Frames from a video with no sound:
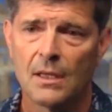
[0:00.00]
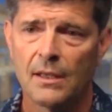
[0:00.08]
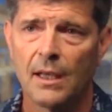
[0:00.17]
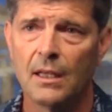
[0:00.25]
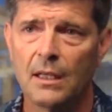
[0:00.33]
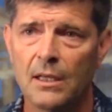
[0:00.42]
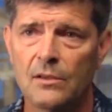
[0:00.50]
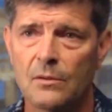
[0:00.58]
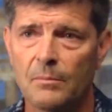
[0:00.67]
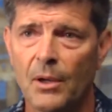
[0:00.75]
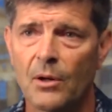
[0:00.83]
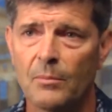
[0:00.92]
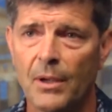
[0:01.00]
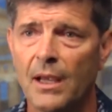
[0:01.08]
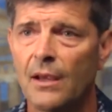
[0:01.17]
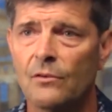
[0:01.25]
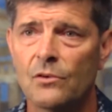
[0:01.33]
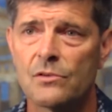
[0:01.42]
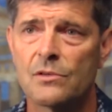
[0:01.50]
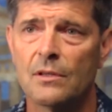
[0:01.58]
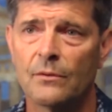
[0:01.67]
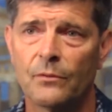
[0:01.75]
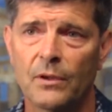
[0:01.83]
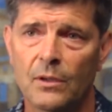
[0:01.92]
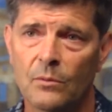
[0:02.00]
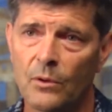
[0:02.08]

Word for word: they lead to better behaviors in the fleet.